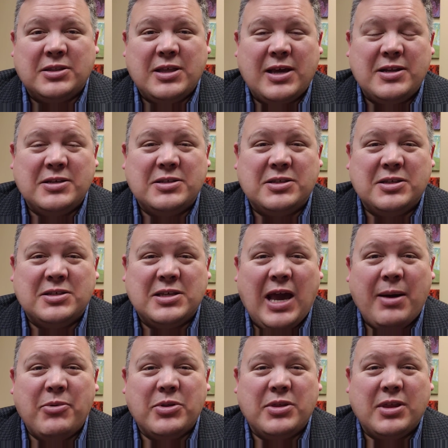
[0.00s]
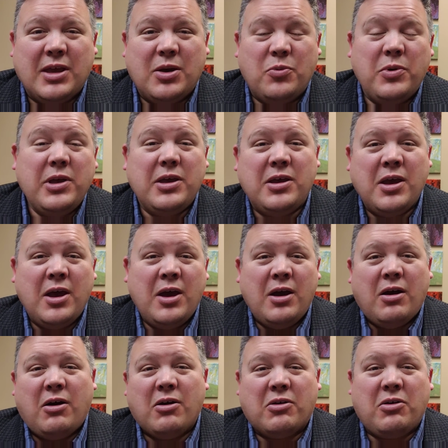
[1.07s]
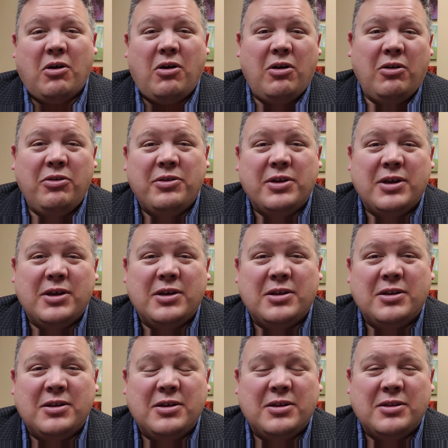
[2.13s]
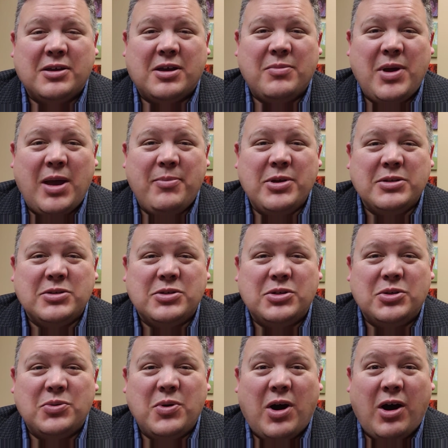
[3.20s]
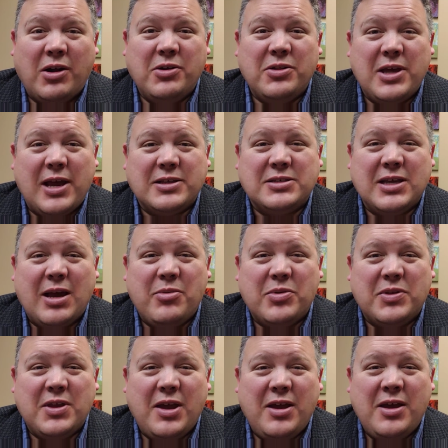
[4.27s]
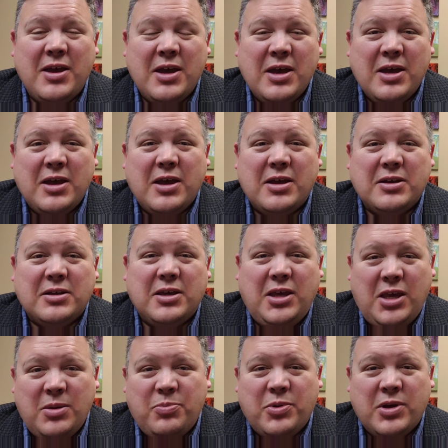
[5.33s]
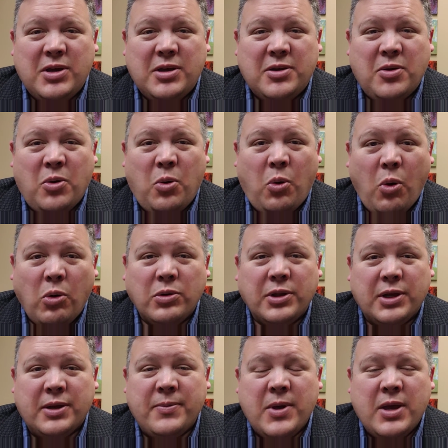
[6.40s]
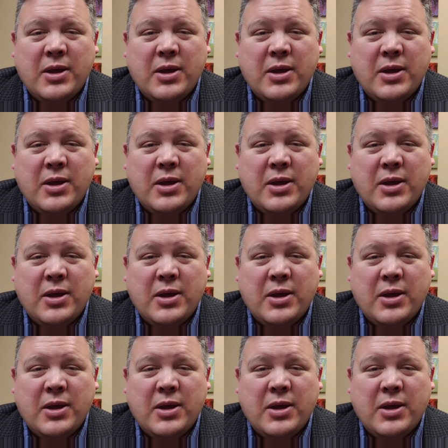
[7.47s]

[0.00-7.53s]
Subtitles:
That is the Sabbath day. We are called in the commandments to honor that Sabbath day and keep it holy.